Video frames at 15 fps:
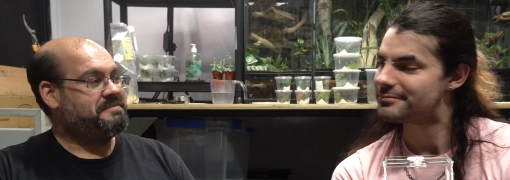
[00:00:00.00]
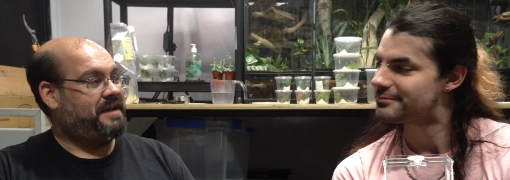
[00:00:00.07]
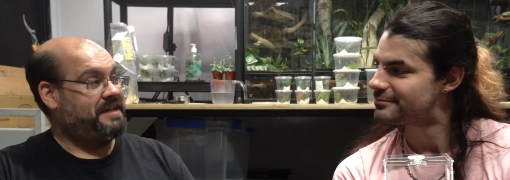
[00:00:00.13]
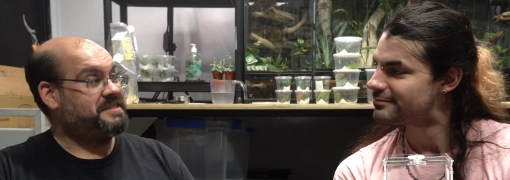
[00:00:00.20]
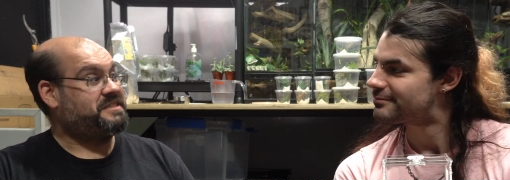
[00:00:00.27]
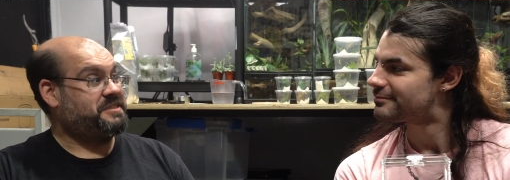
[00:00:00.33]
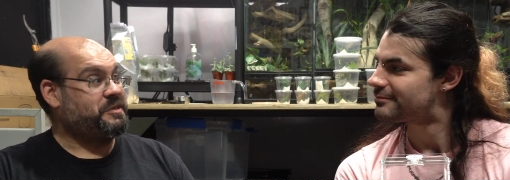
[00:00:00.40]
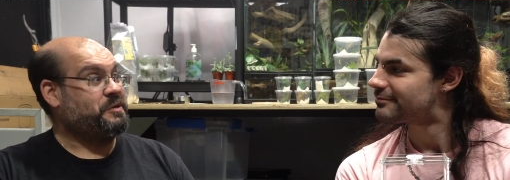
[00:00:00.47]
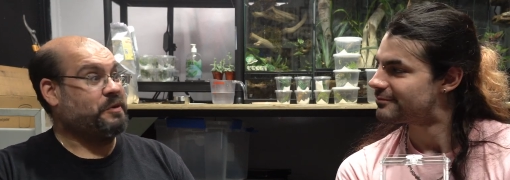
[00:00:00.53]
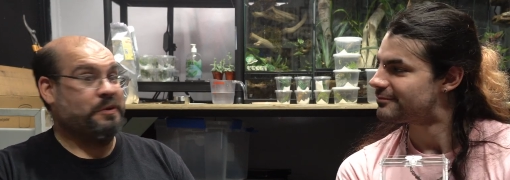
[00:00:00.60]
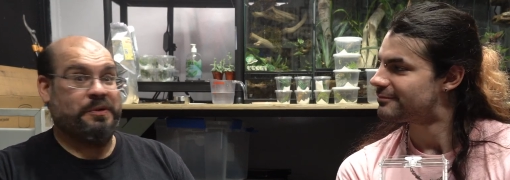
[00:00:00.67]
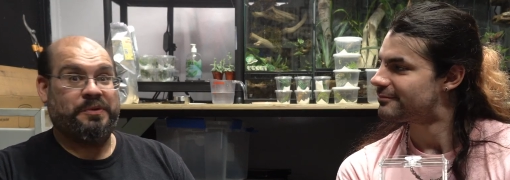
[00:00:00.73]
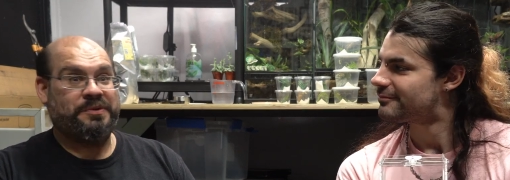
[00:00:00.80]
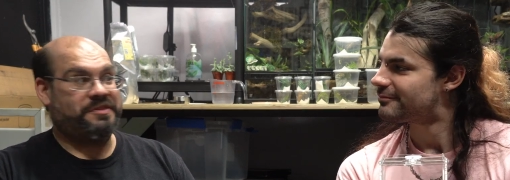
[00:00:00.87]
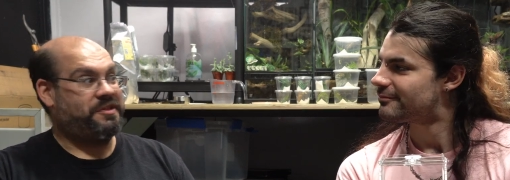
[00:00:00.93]
Speaker 1: And still
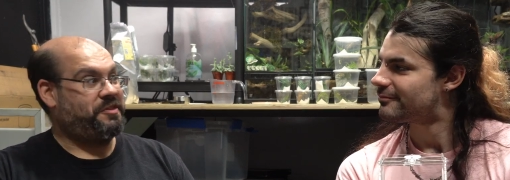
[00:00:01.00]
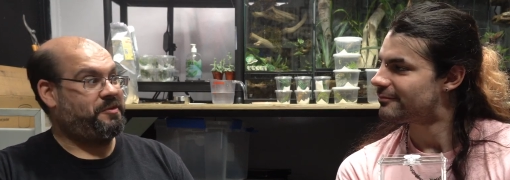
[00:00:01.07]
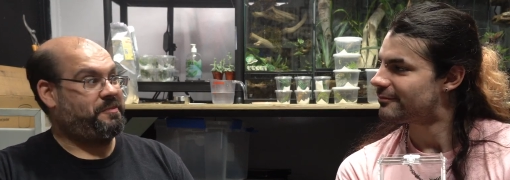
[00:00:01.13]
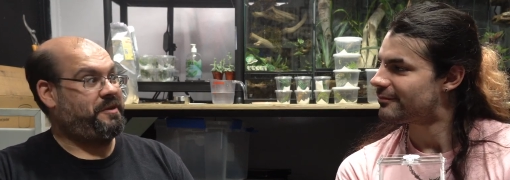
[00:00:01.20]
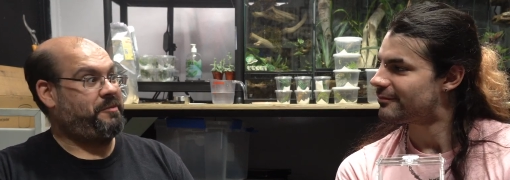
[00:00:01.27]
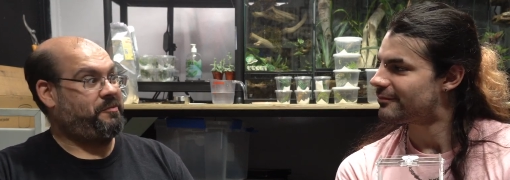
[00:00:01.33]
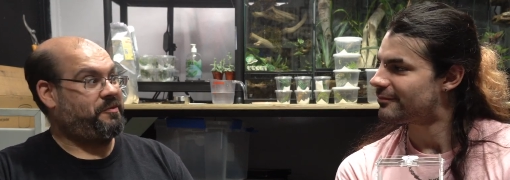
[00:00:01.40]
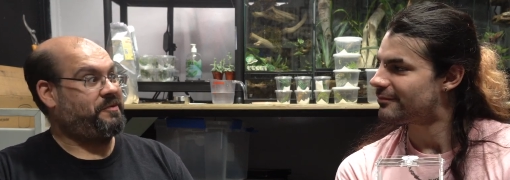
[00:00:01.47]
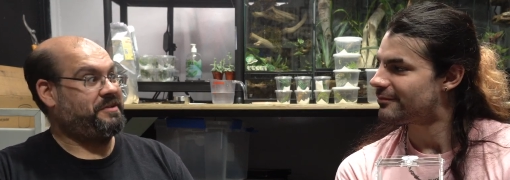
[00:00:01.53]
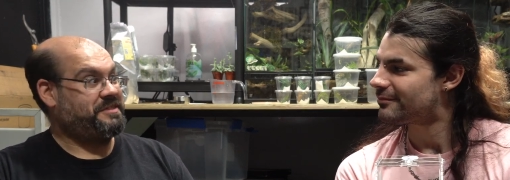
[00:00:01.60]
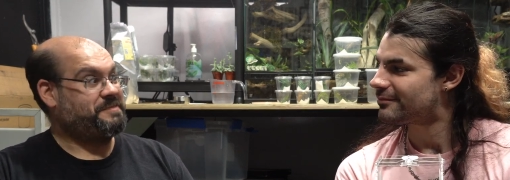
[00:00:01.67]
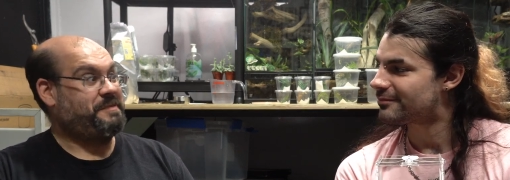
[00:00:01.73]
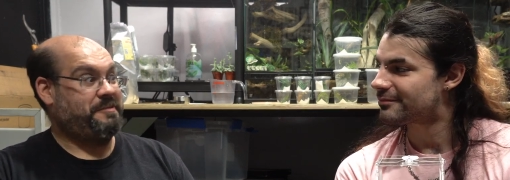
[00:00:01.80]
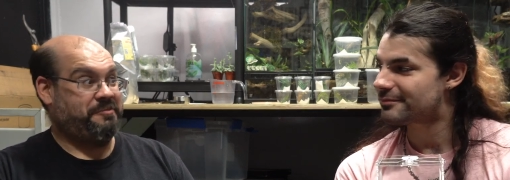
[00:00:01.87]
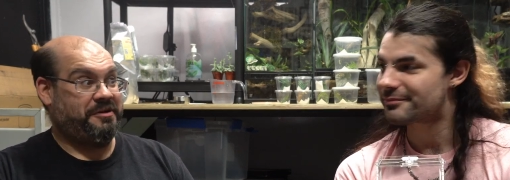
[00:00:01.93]
cool with other people.
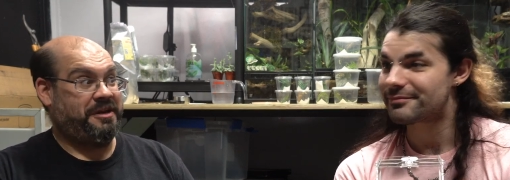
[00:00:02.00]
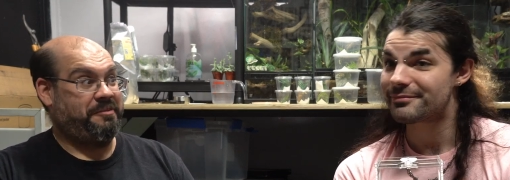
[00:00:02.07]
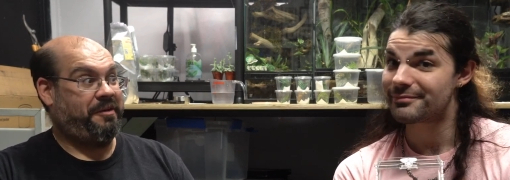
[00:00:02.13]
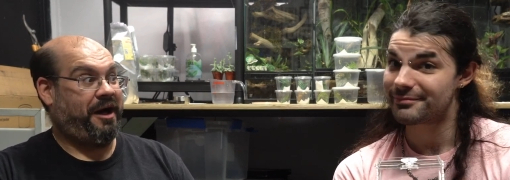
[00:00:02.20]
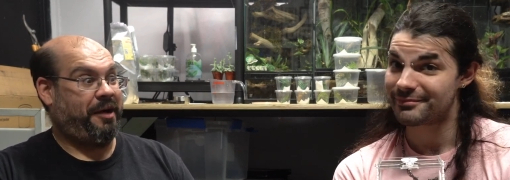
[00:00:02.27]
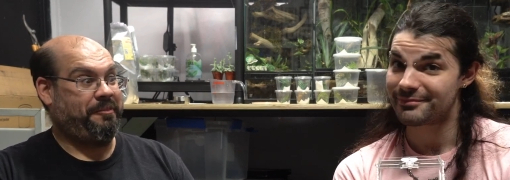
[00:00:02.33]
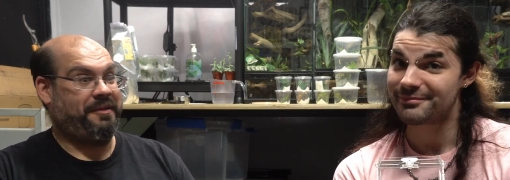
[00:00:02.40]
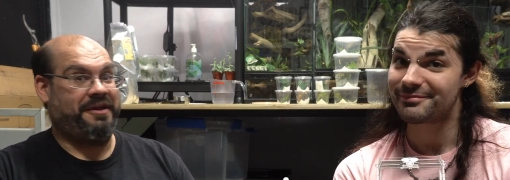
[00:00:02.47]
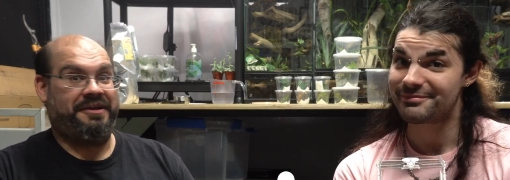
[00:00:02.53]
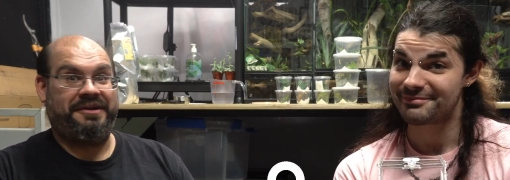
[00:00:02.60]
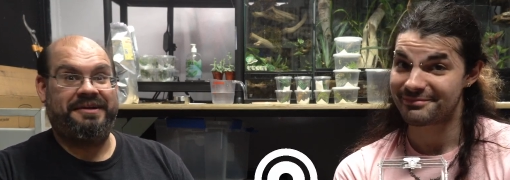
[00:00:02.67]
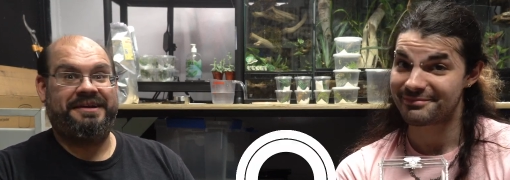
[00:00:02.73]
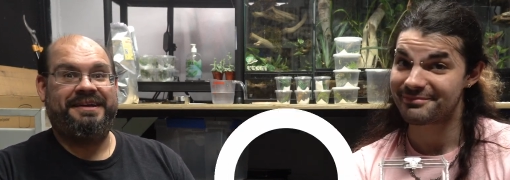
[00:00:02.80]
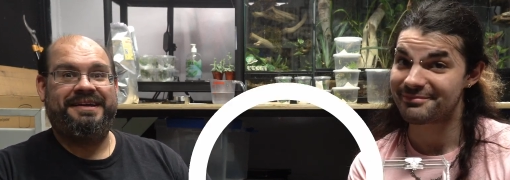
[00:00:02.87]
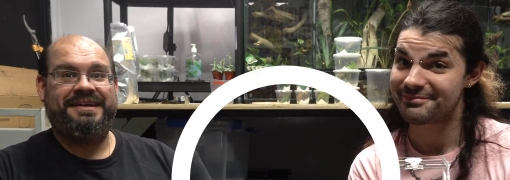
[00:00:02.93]
It's been really popular.